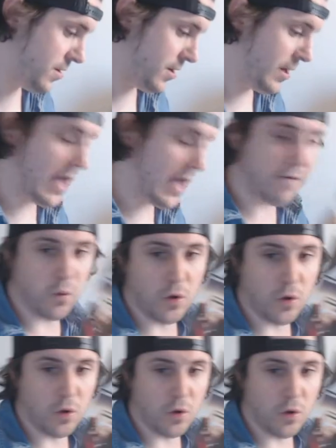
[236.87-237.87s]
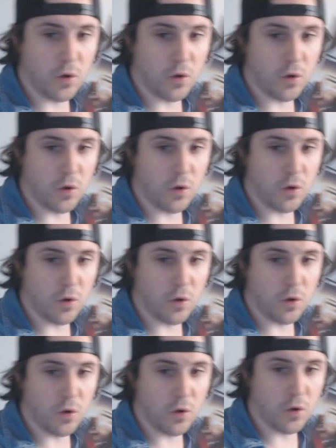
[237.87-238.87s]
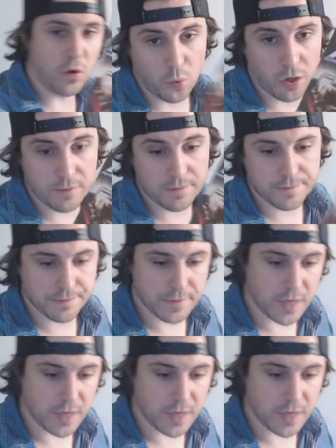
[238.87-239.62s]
Uh, F1 2009, another one.